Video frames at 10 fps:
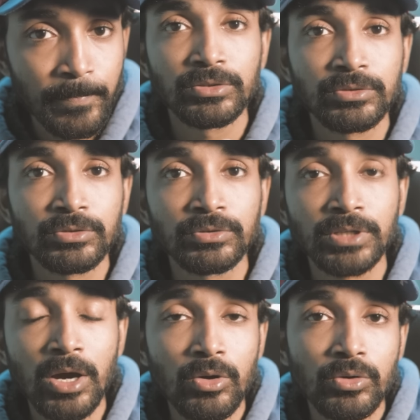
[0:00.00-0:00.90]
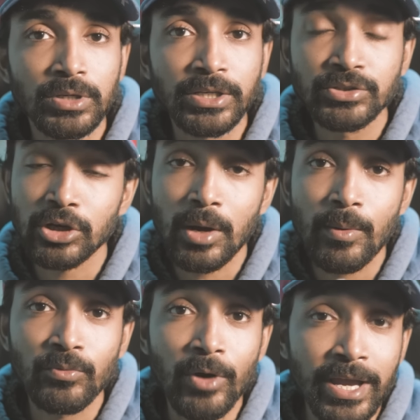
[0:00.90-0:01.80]
So now let's talk
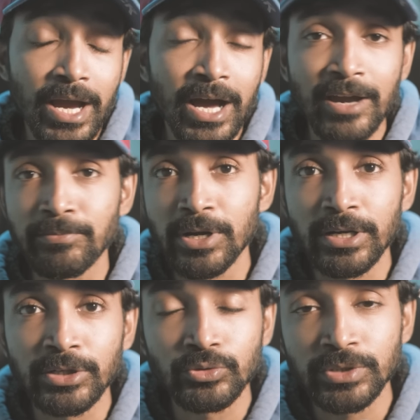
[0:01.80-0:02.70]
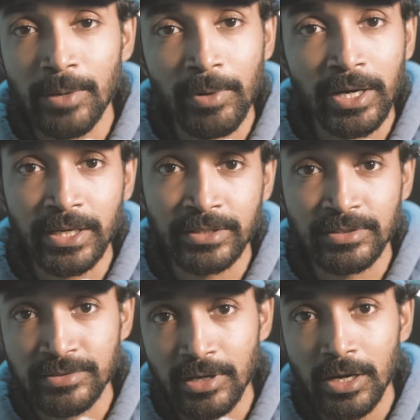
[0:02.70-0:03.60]
about why I upgraded to Yamaha
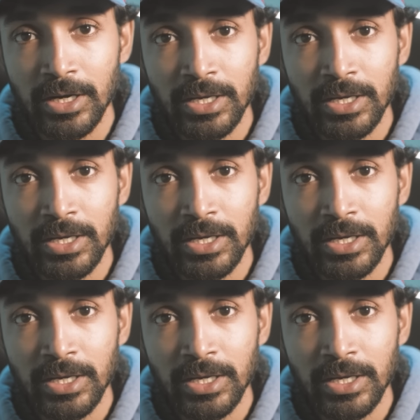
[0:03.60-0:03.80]
XSR.